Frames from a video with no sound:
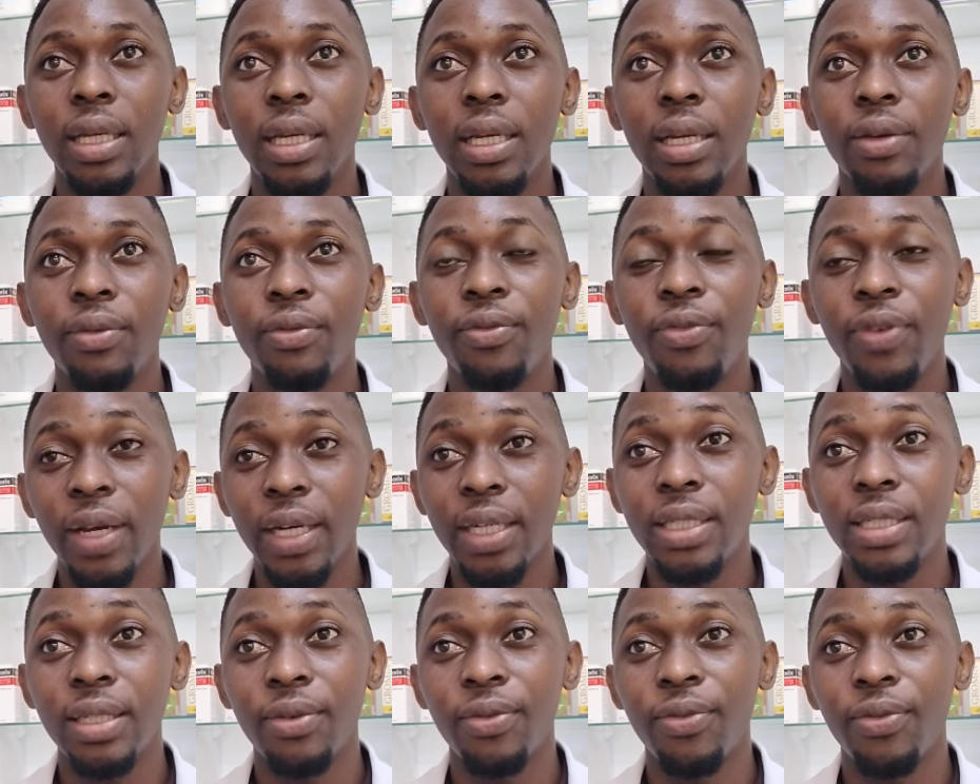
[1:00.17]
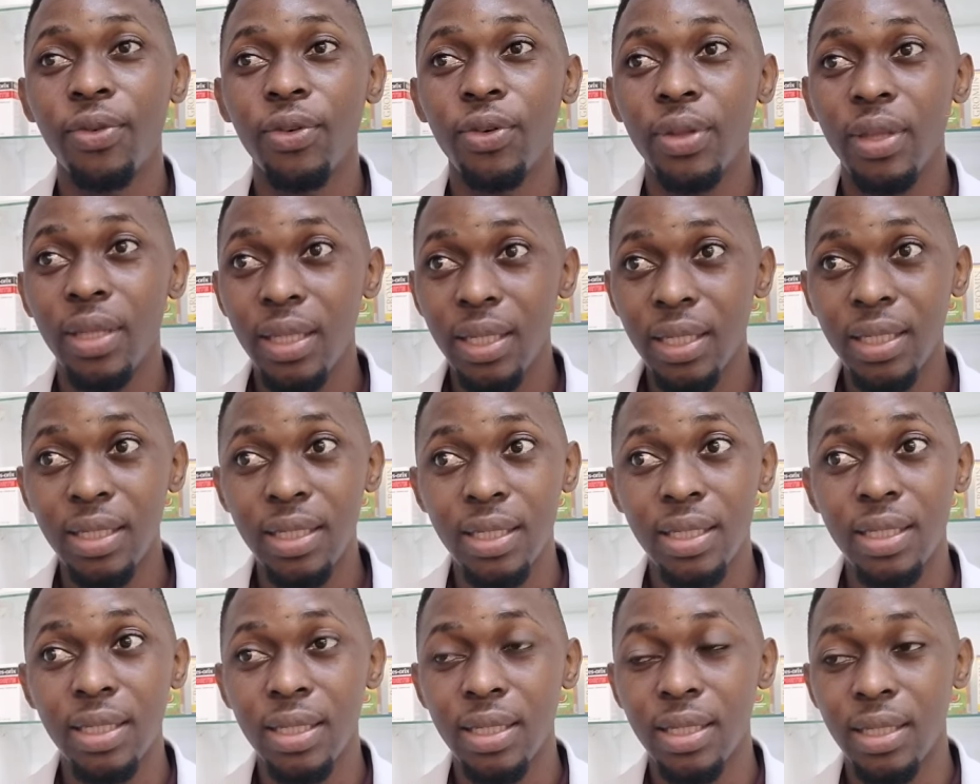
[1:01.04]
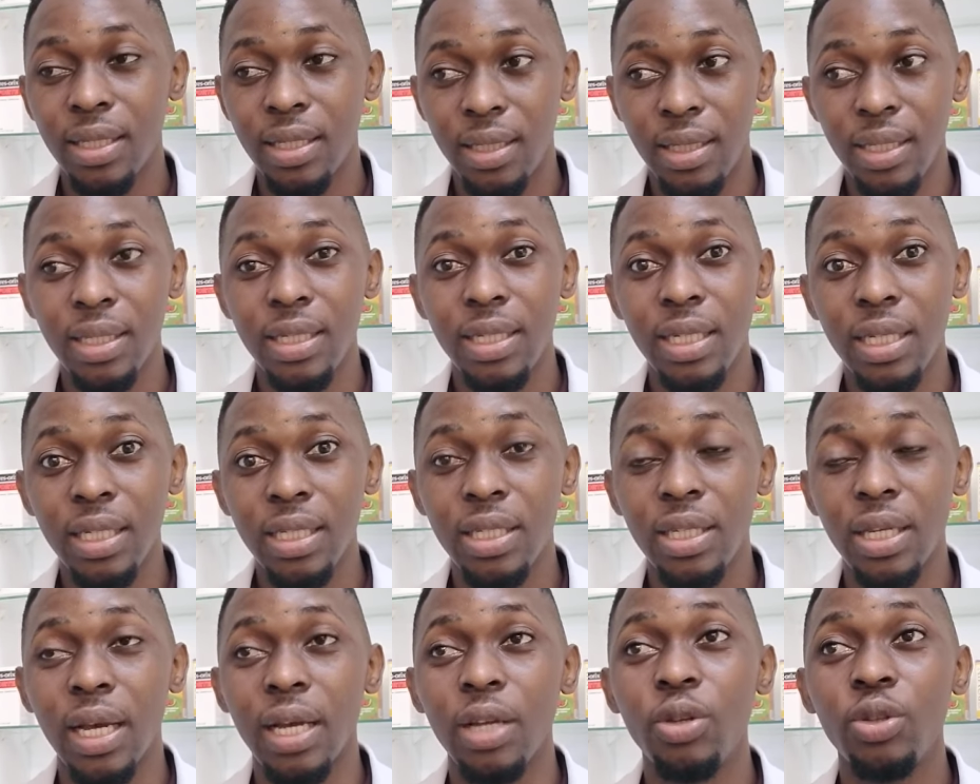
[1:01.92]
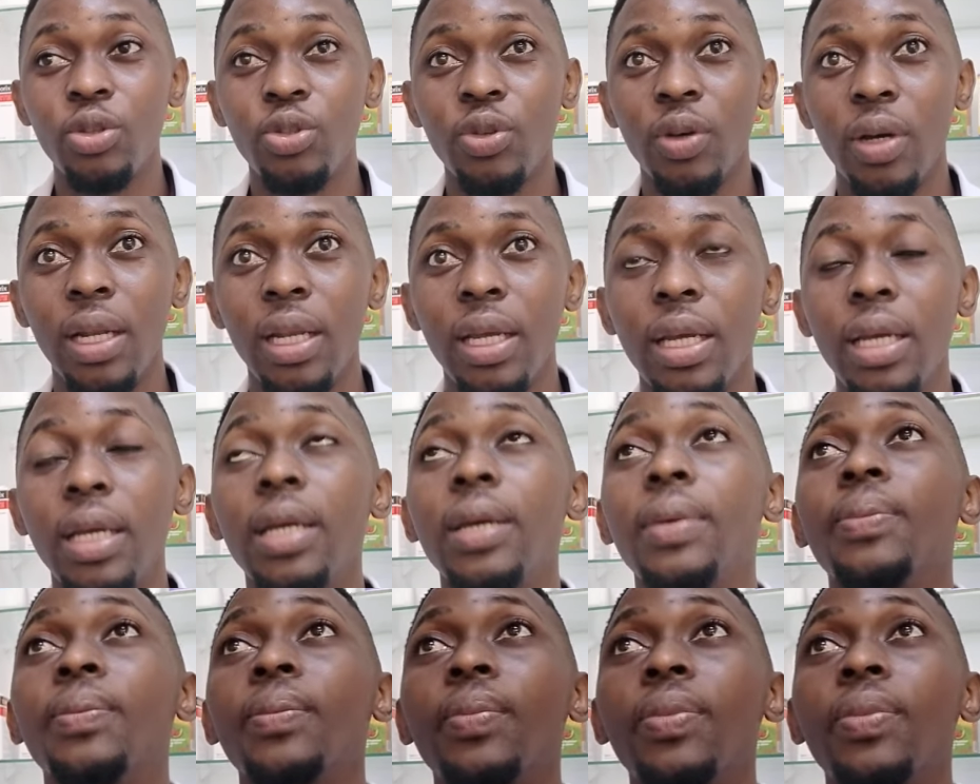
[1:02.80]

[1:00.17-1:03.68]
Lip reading: the vector for this disease are usually